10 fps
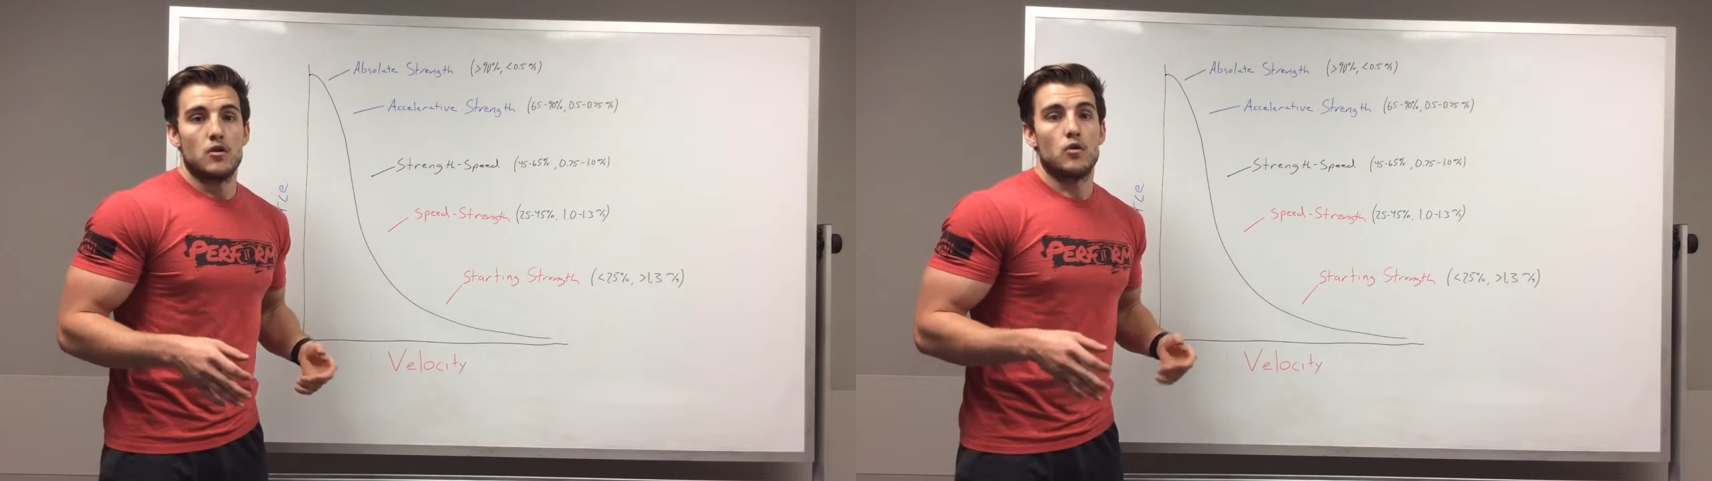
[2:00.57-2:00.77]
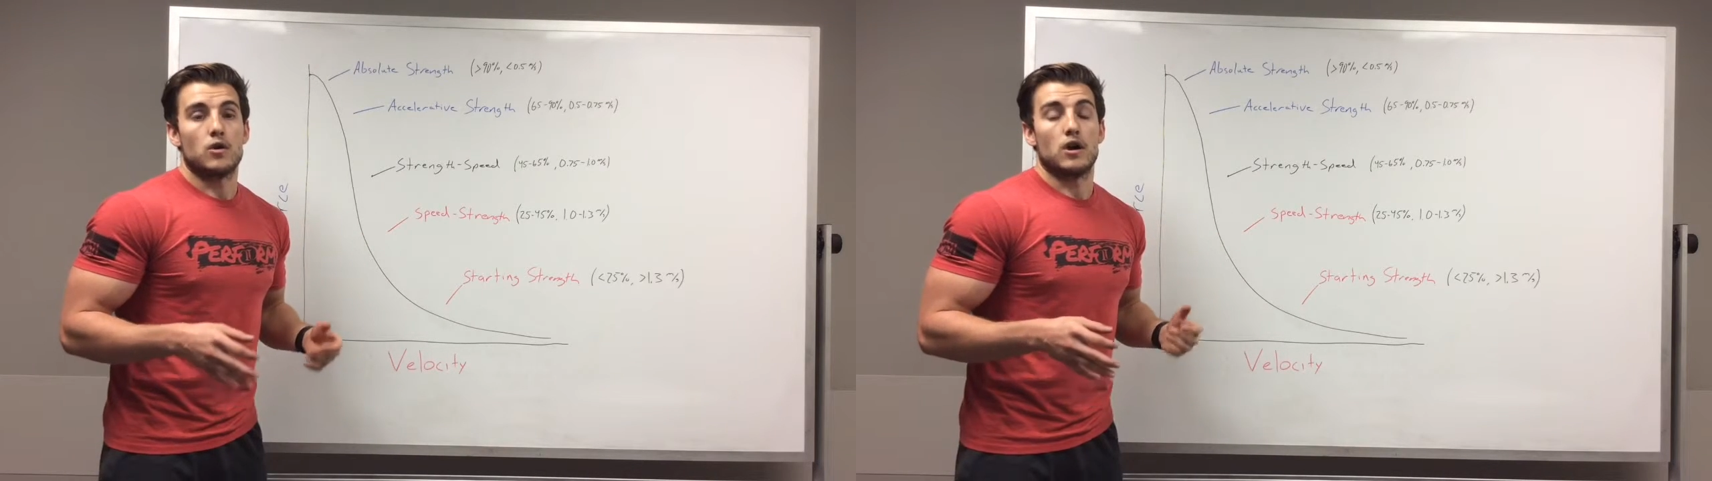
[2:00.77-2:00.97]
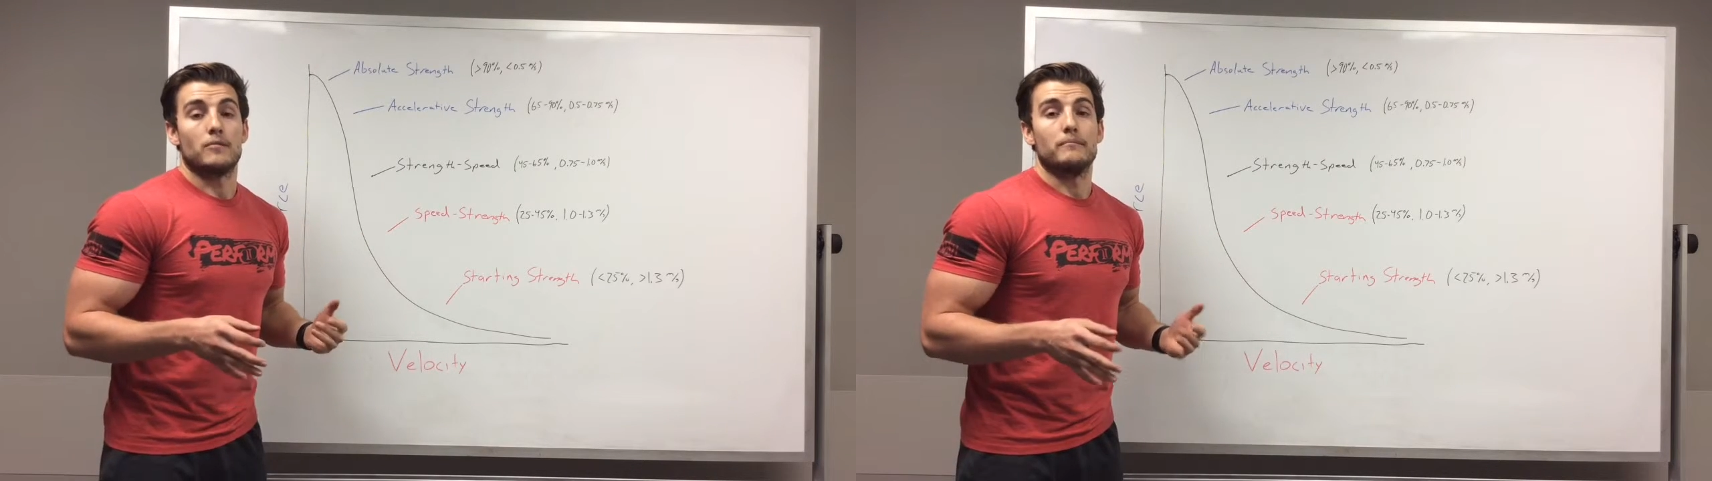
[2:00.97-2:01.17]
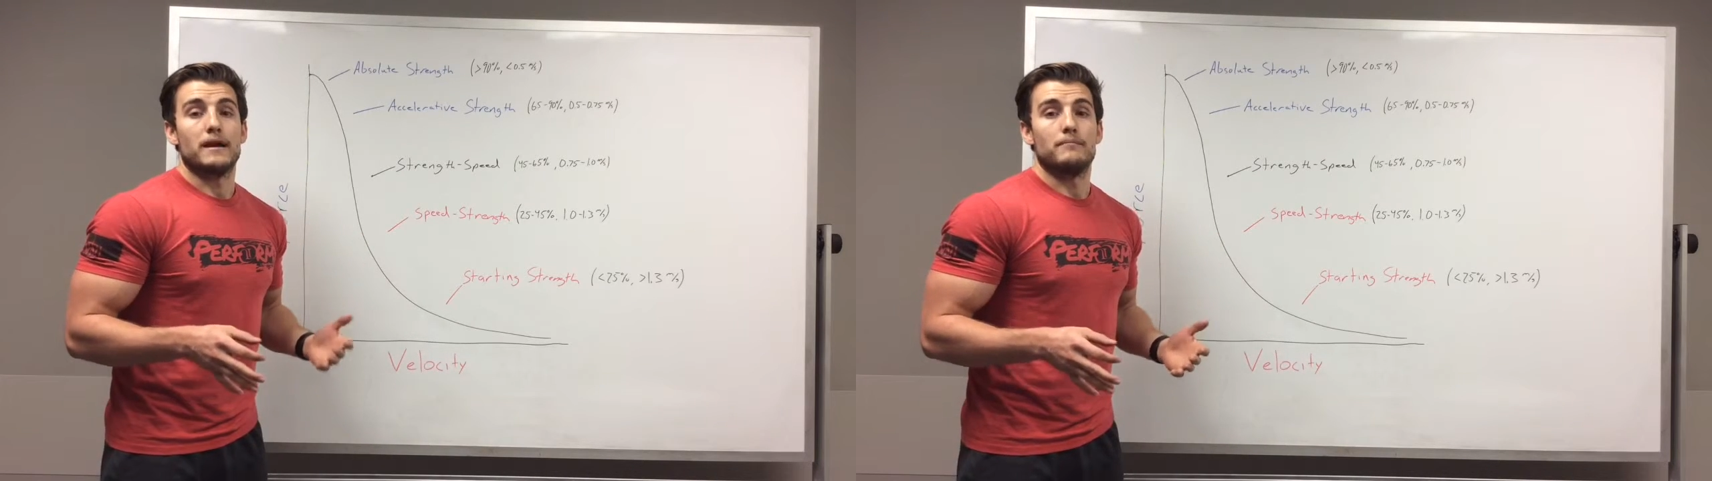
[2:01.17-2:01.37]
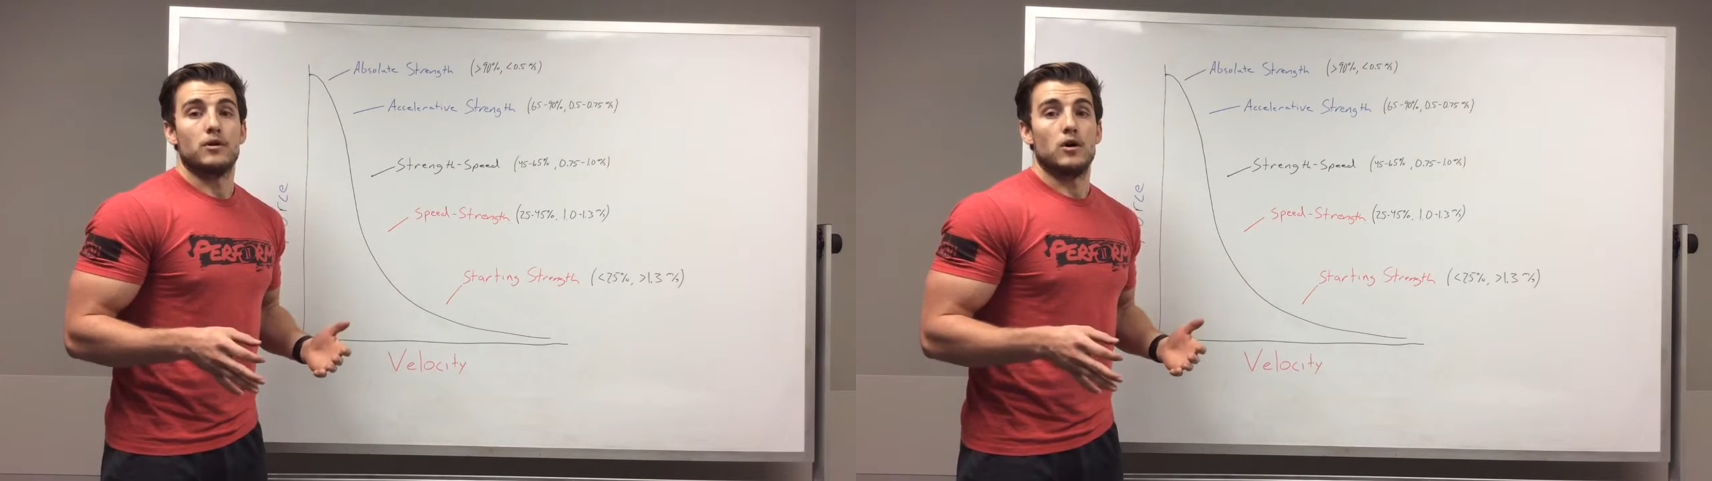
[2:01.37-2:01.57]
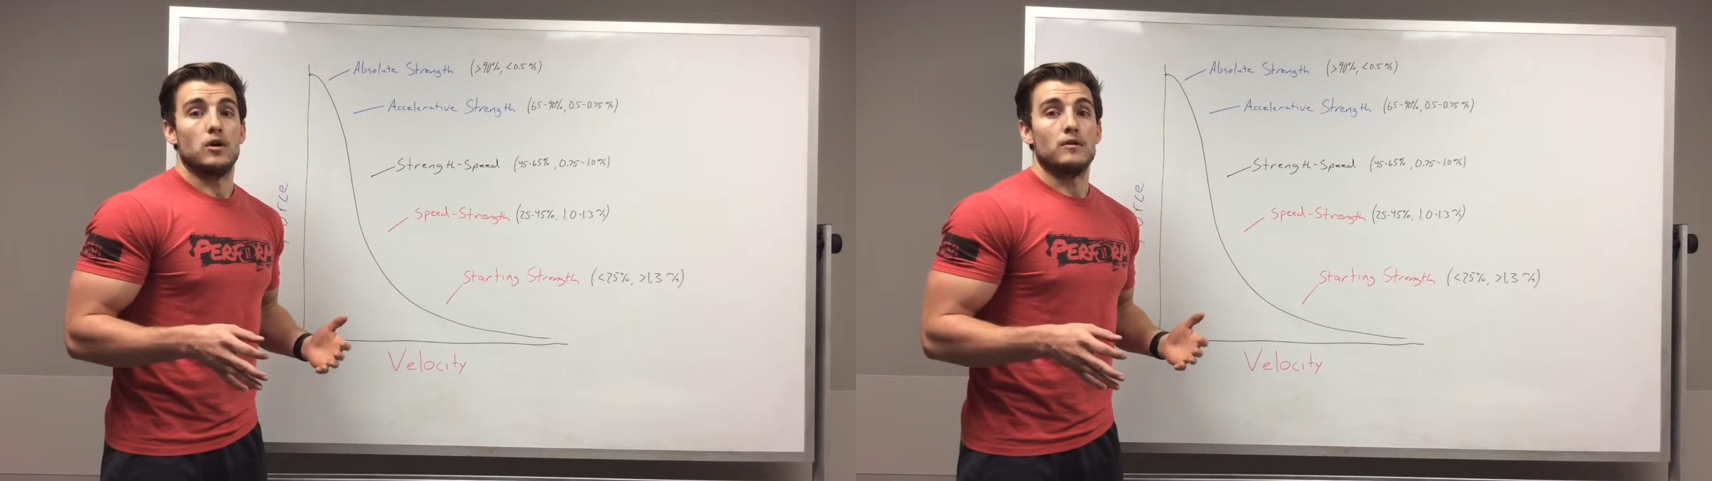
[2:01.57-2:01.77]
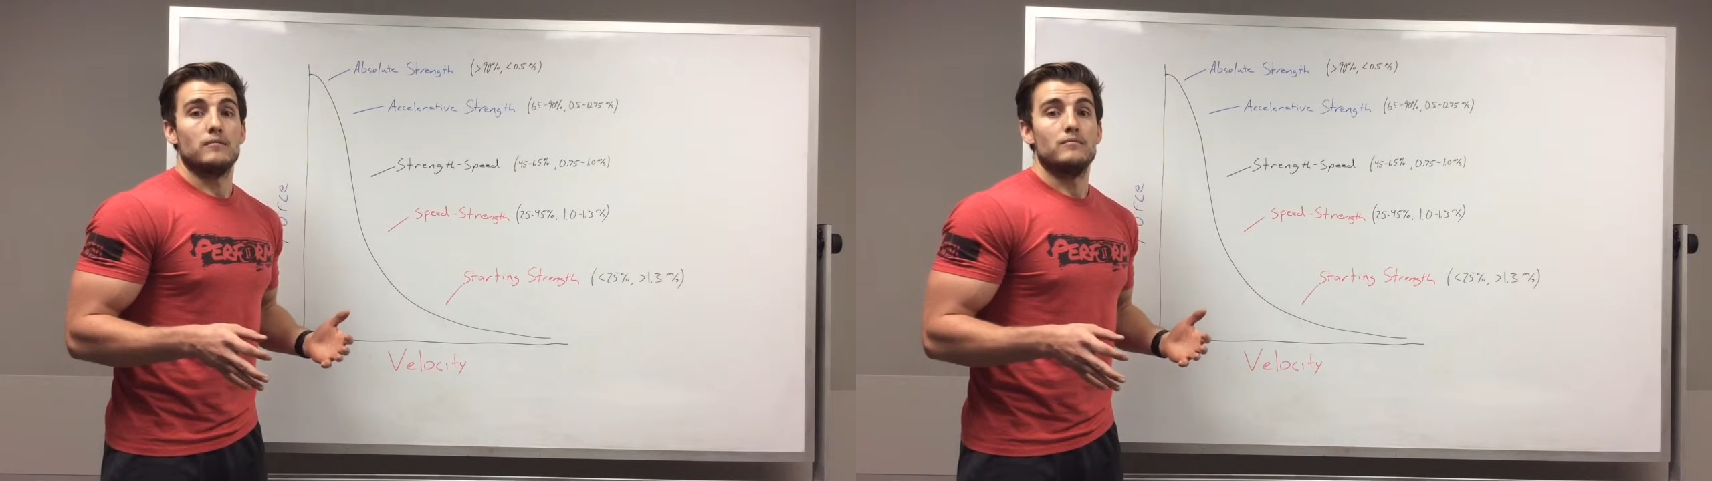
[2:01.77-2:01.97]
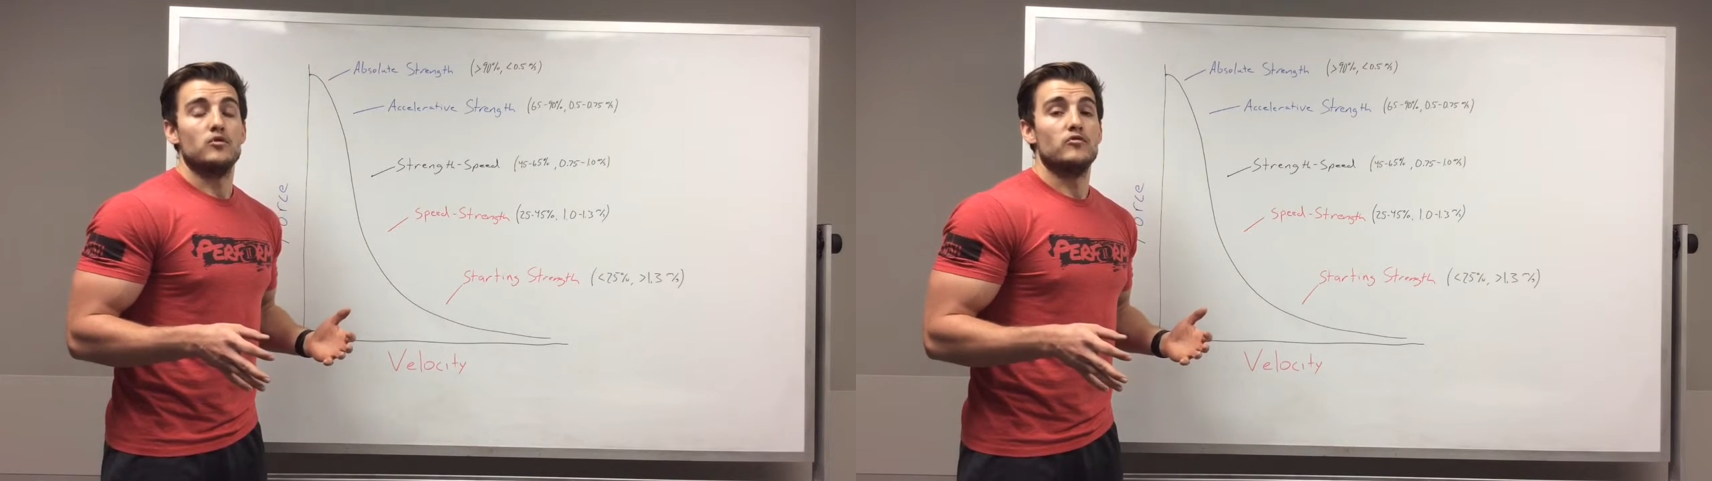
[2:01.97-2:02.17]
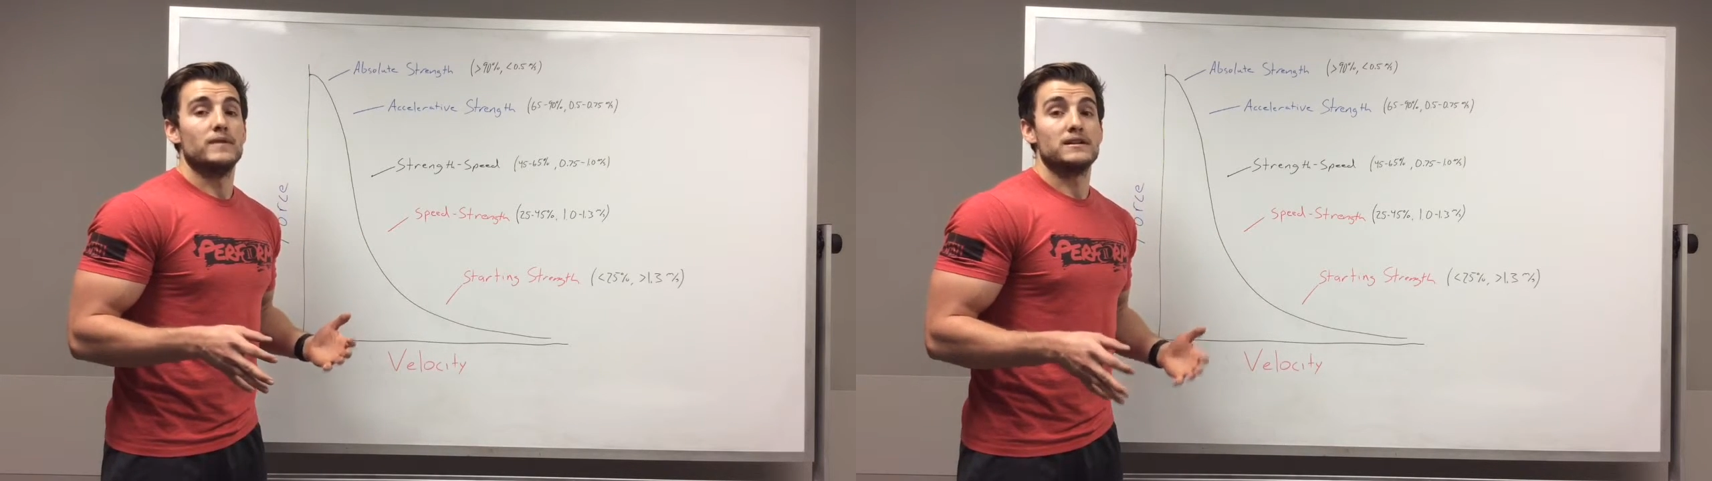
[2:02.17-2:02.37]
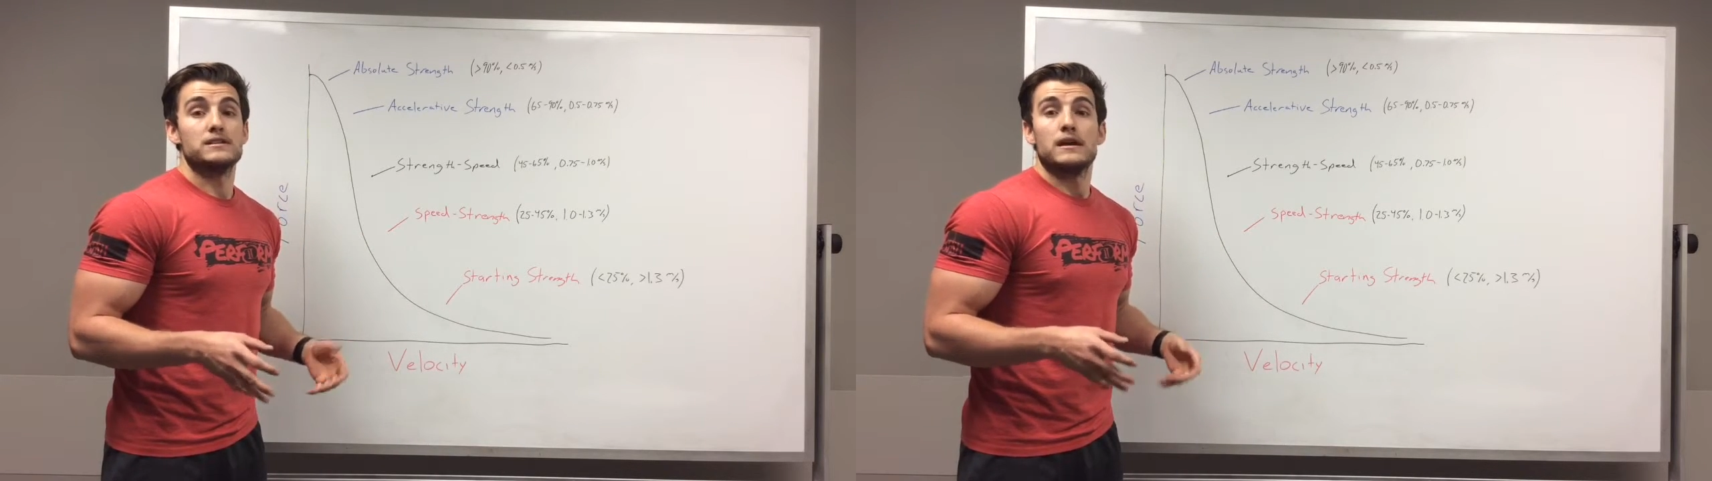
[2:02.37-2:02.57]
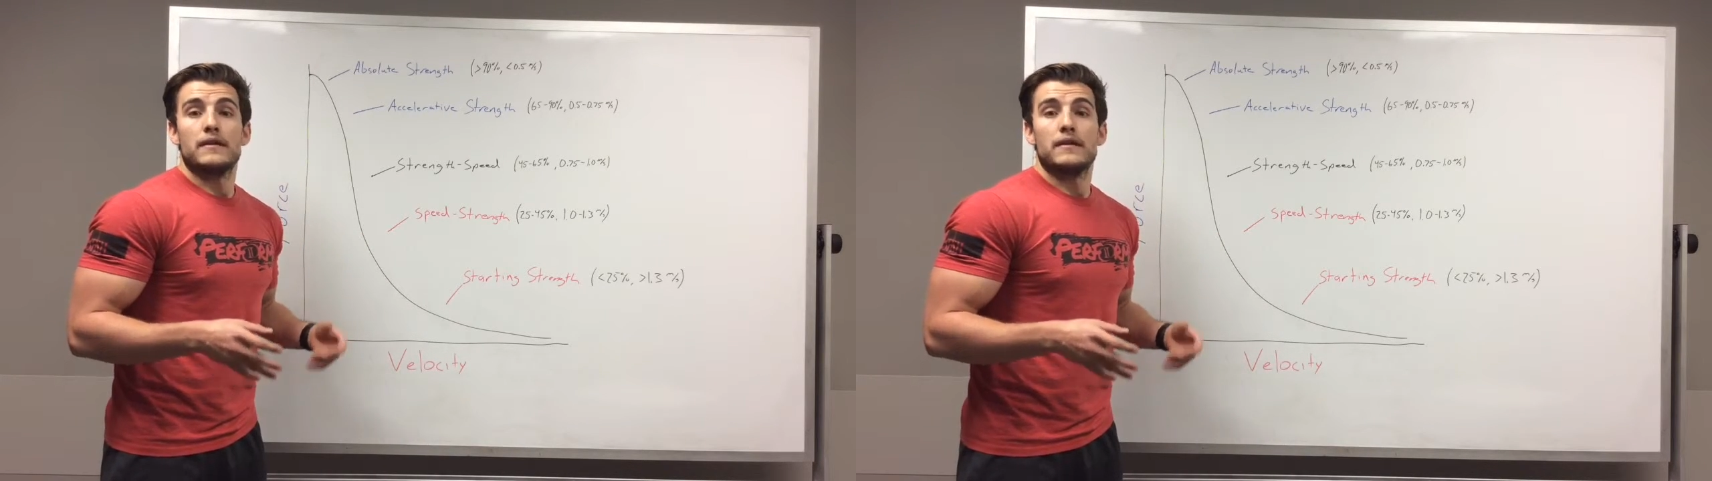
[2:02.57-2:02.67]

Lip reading: or our med ball movements.